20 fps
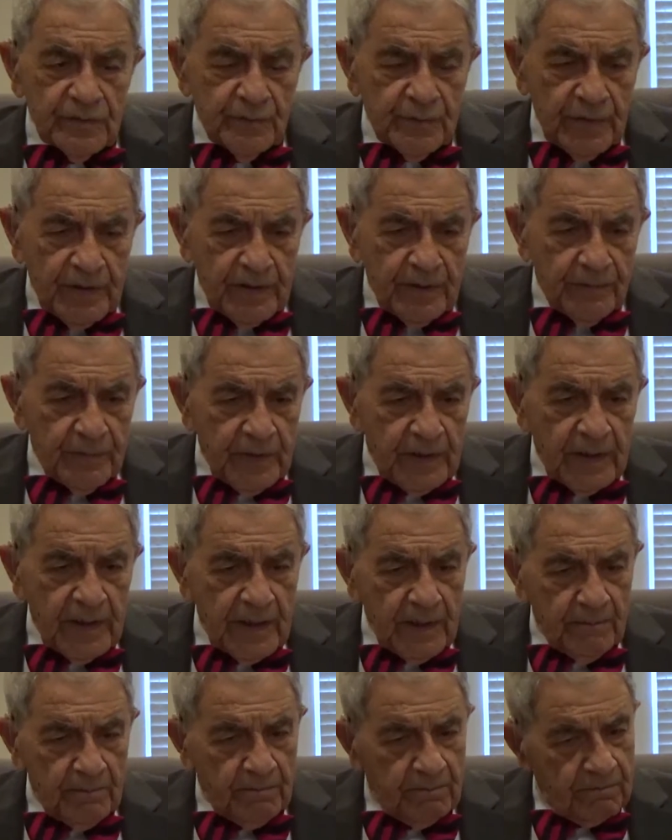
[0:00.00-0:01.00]
It
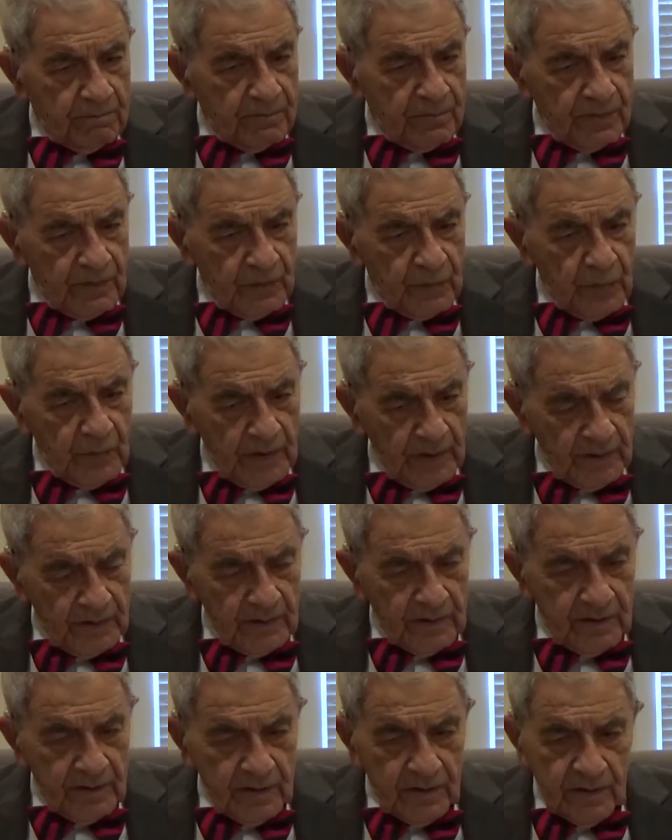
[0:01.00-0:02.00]
became
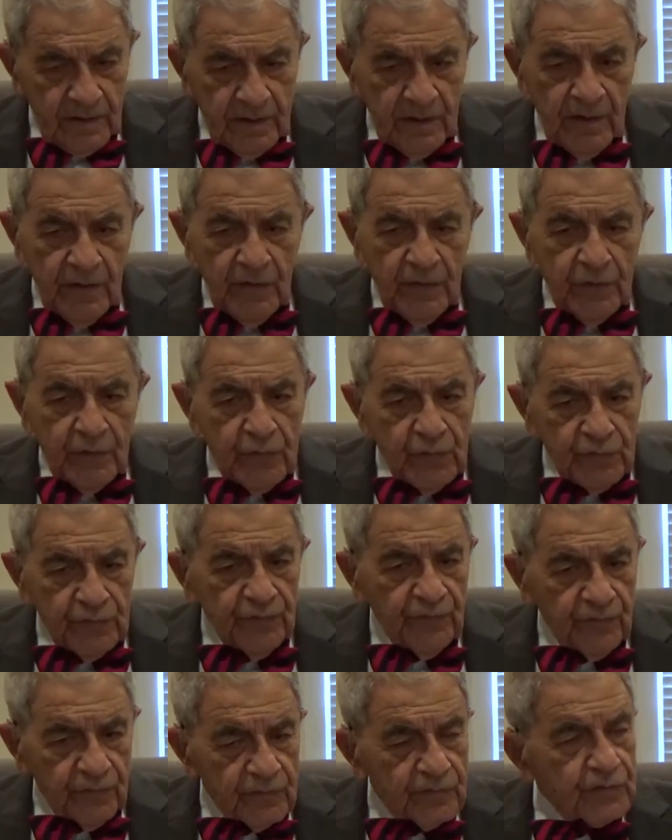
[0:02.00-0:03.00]
quite
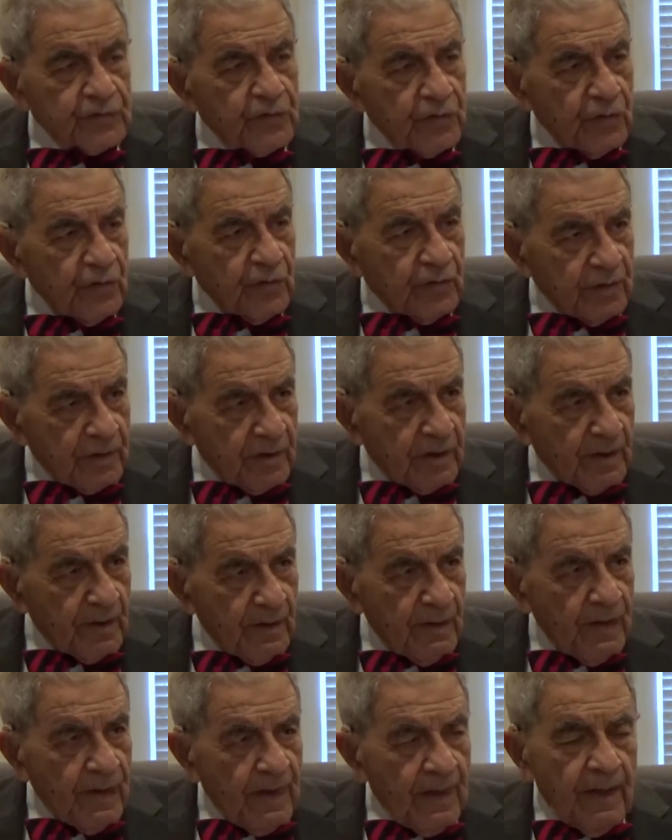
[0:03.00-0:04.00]
useful slowly.
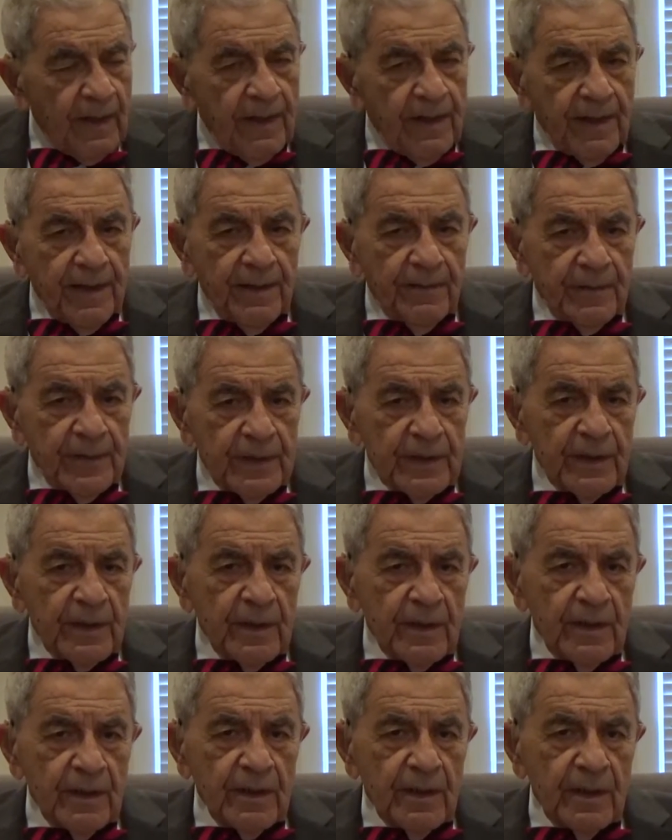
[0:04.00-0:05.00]
I mean,
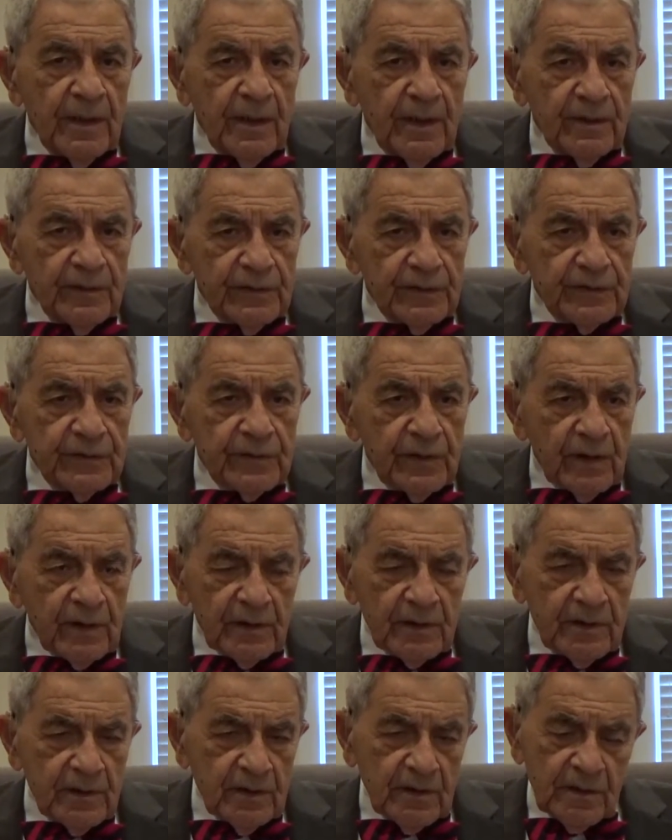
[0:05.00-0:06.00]

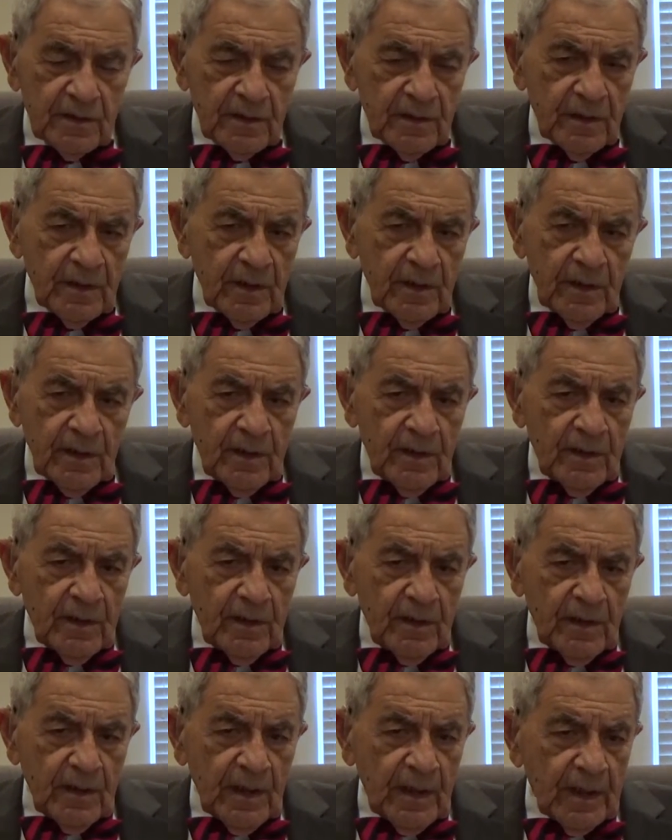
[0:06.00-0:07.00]
started,
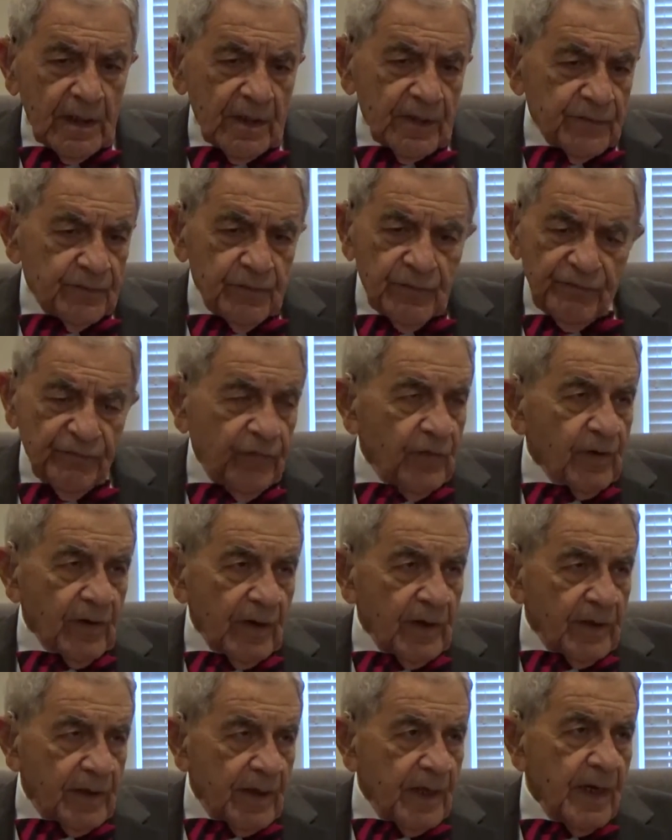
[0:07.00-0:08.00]
I guess, before
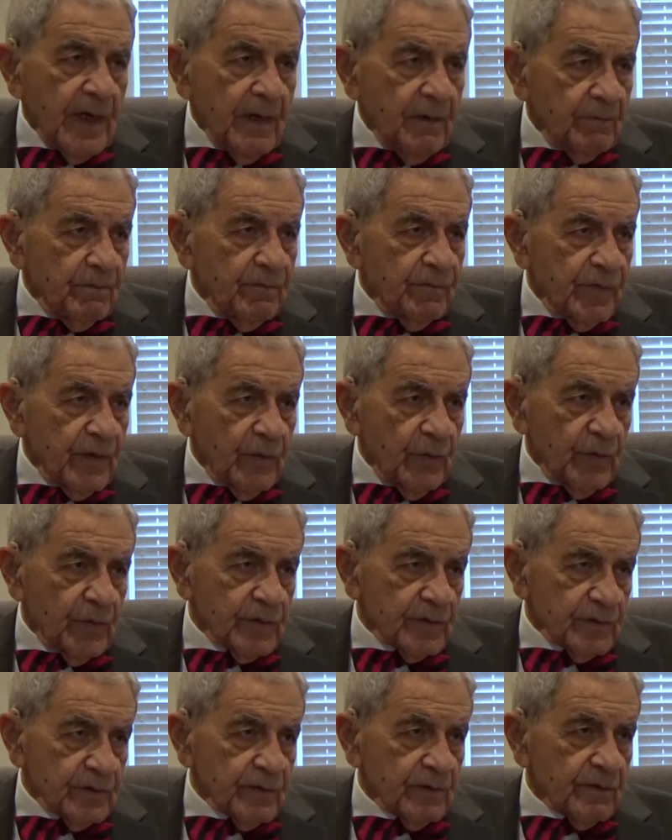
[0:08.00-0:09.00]
I came, there
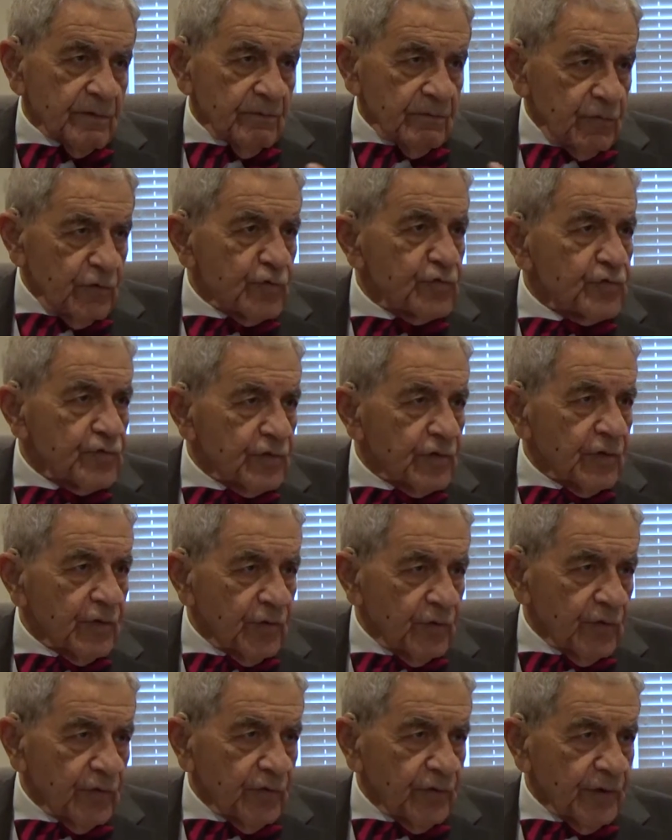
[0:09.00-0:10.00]
was using
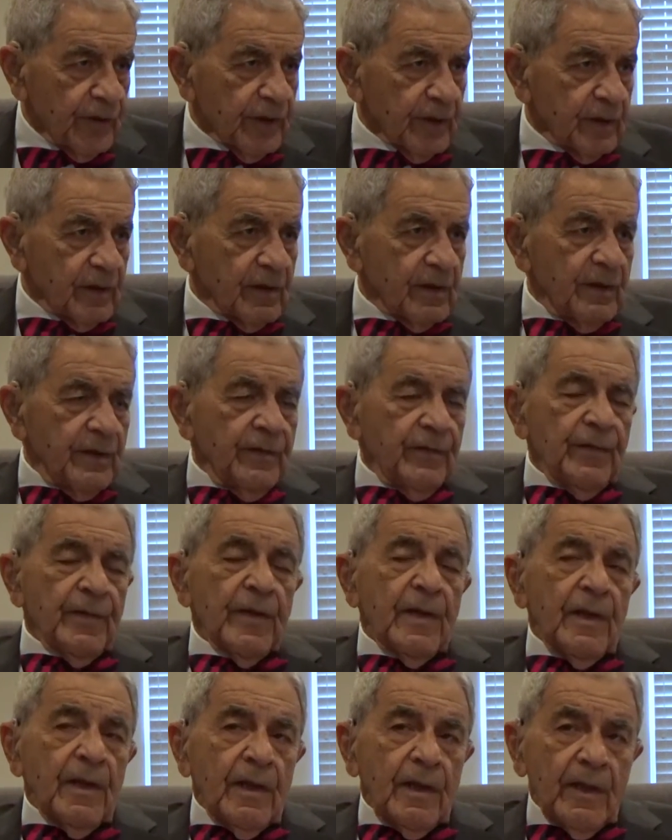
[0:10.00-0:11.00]
concrete.
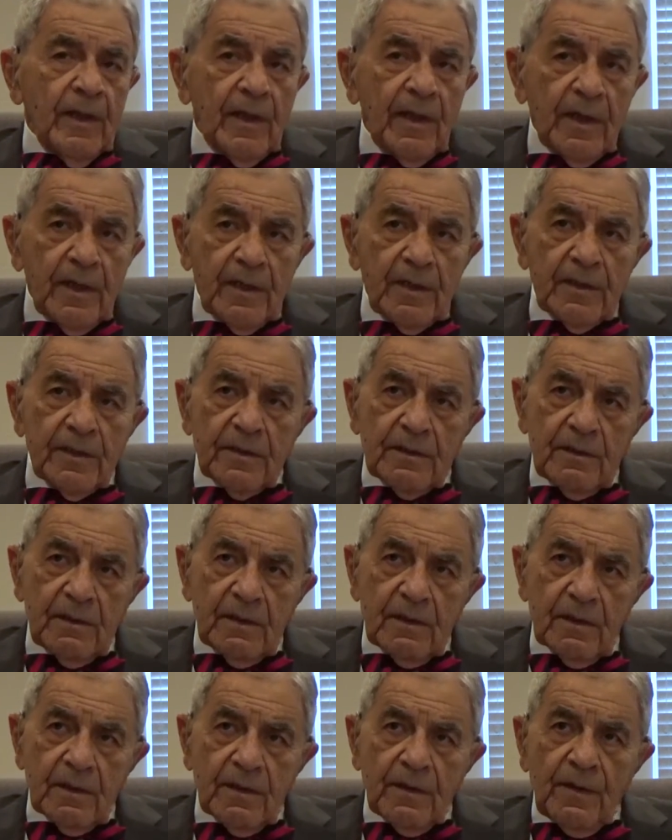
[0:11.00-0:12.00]
And
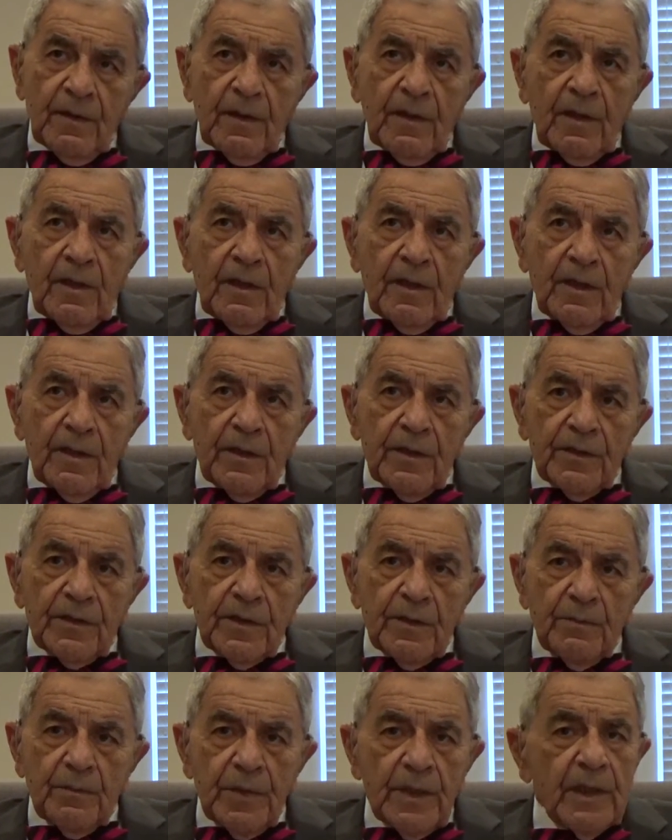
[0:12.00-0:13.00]

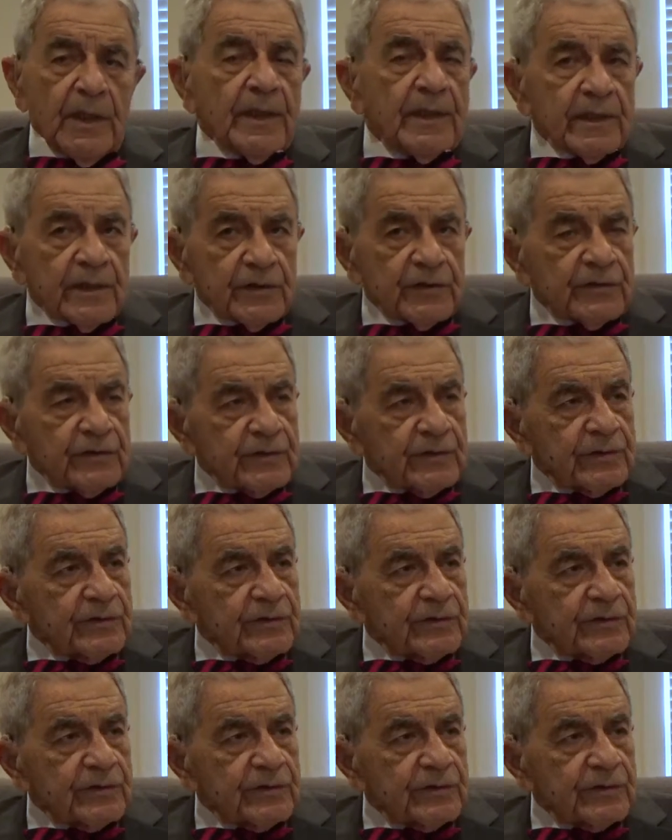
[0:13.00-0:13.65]
the builders